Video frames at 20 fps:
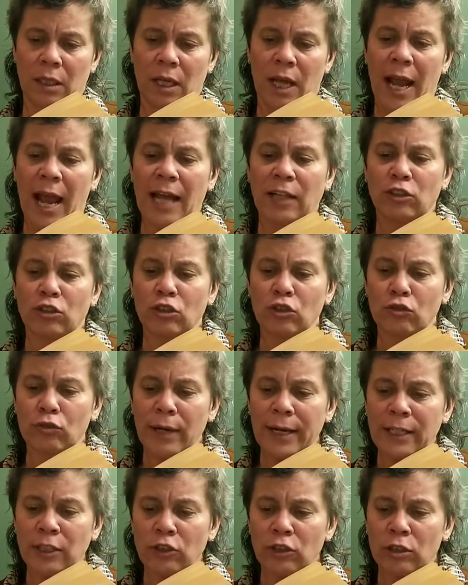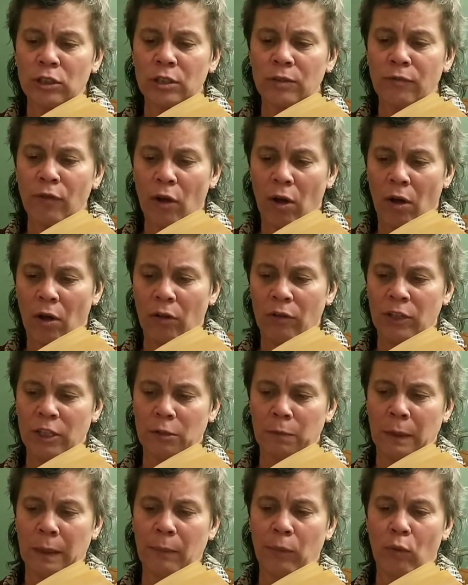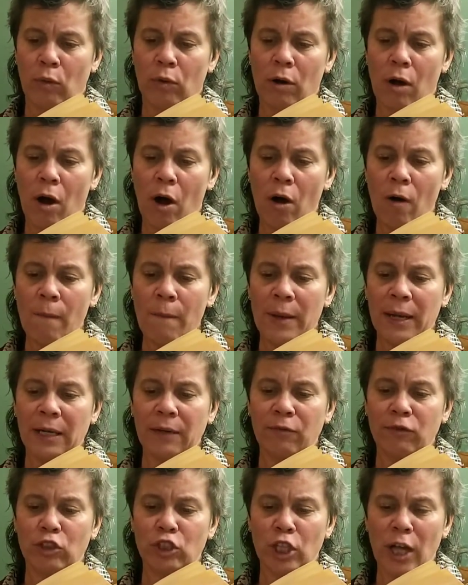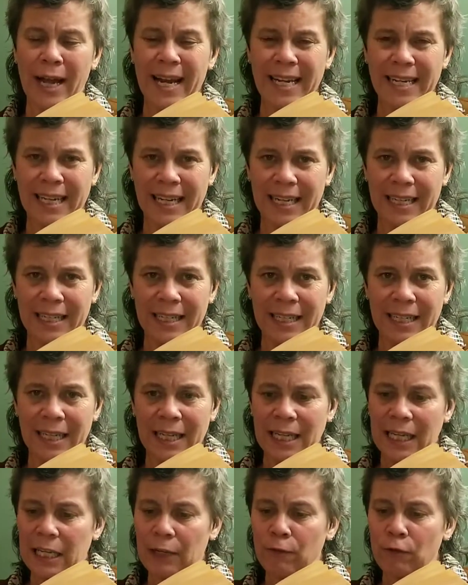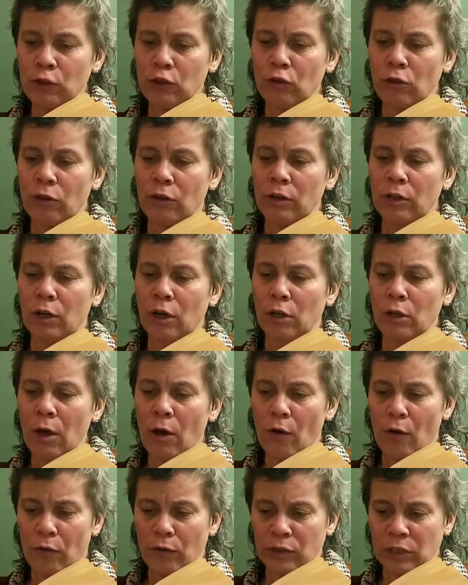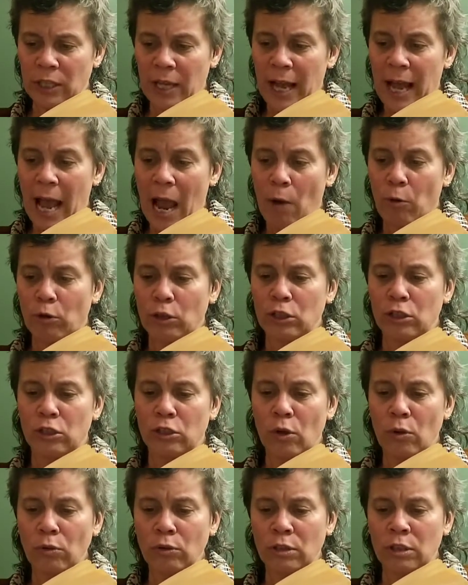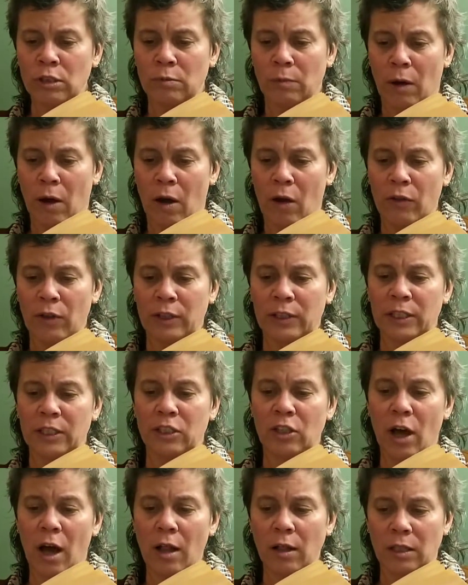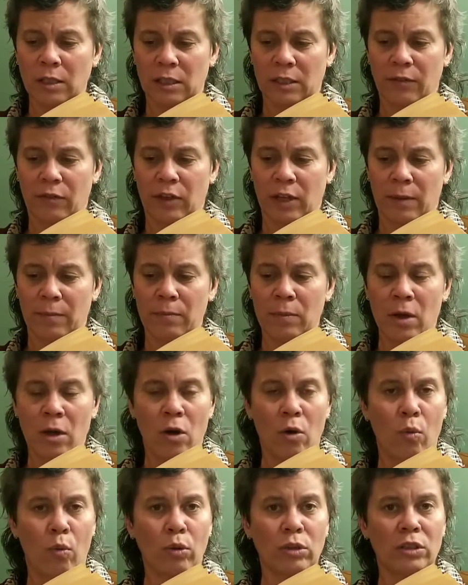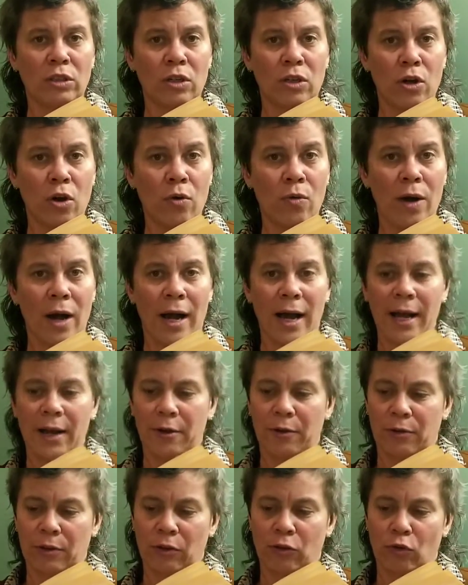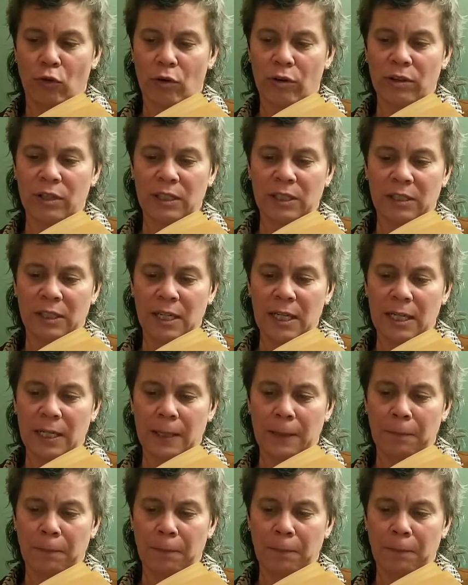And strangest of all, these people were all made of china, even to their clothes, and were so small that the tallest of them was no higher than Dorothy's knee.